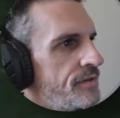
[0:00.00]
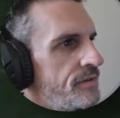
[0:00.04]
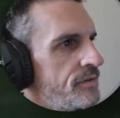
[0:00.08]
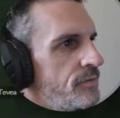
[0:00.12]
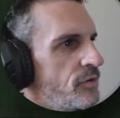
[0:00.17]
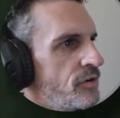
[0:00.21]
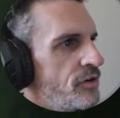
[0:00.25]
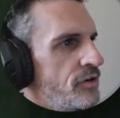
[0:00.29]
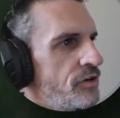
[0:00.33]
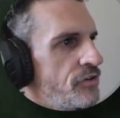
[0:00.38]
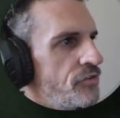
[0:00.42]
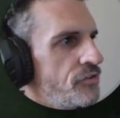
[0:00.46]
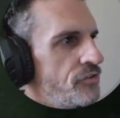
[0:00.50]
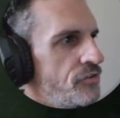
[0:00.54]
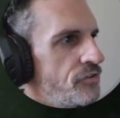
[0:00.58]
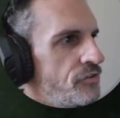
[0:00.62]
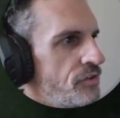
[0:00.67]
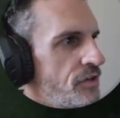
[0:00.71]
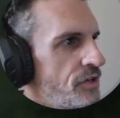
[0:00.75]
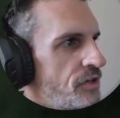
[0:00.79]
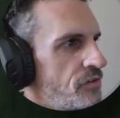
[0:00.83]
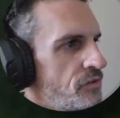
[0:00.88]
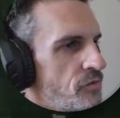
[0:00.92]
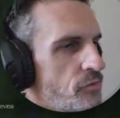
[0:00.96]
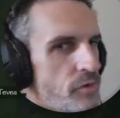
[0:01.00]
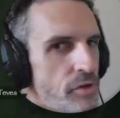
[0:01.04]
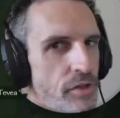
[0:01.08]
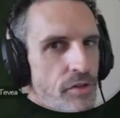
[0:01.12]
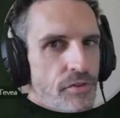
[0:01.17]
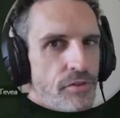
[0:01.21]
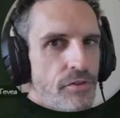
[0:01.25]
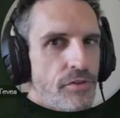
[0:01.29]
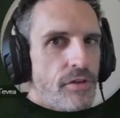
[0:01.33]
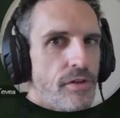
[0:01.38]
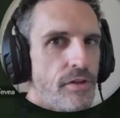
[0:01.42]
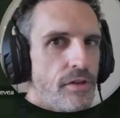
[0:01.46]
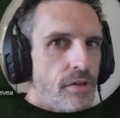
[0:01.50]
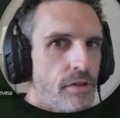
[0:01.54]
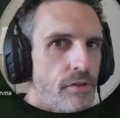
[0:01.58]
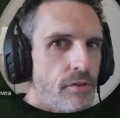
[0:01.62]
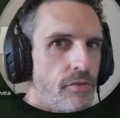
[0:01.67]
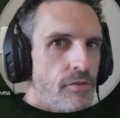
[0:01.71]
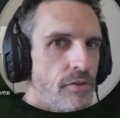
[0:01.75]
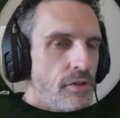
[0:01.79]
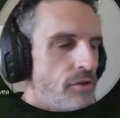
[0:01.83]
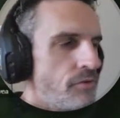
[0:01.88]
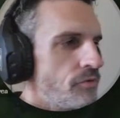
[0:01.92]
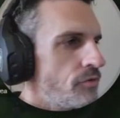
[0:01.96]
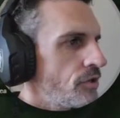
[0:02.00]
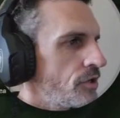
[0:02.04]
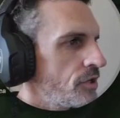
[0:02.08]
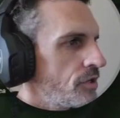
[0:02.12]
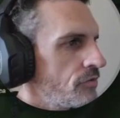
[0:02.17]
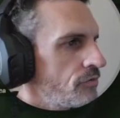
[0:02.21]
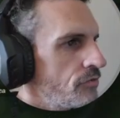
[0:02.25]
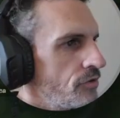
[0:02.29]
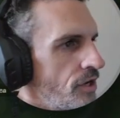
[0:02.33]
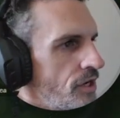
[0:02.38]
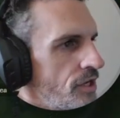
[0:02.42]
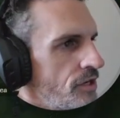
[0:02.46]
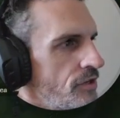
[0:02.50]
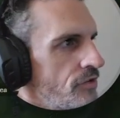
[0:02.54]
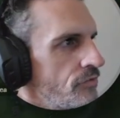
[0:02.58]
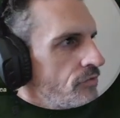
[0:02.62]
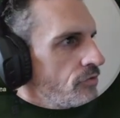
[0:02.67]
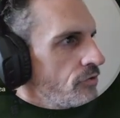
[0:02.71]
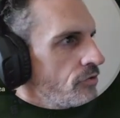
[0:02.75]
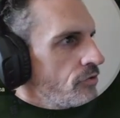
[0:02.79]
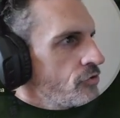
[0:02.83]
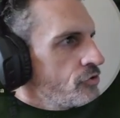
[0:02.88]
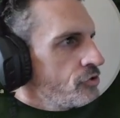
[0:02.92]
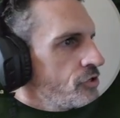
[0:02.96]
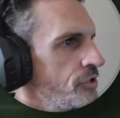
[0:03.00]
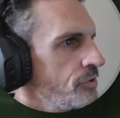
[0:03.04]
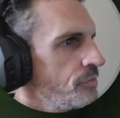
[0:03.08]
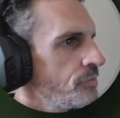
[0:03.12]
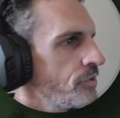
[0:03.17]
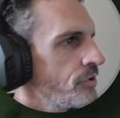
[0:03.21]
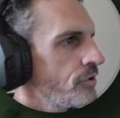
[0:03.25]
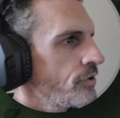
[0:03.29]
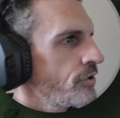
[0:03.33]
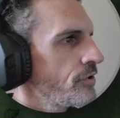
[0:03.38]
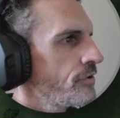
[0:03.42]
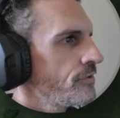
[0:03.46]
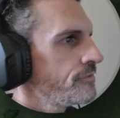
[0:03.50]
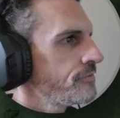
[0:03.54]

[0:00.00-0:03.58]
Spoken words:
We're going to just take the risk and see if we can find it for cheaper.